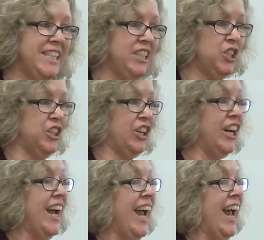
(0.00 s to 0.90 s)

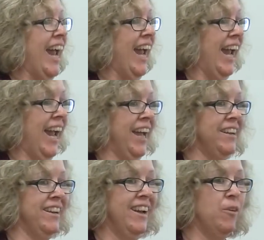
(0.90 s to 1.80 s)
teacher,
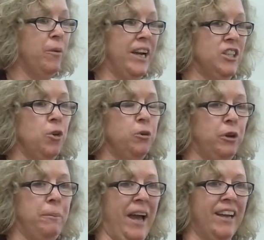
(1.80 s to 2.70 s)
and when I told
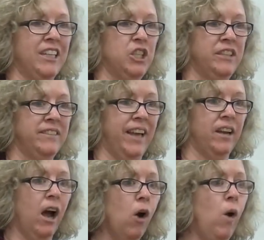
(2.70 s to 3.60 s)
her about it, she
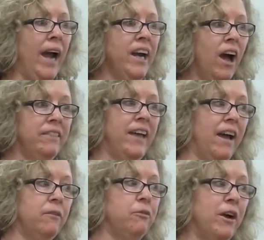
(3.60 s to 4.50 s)
said, "Oh, I got
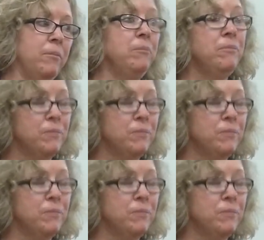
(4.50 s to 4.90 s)
that from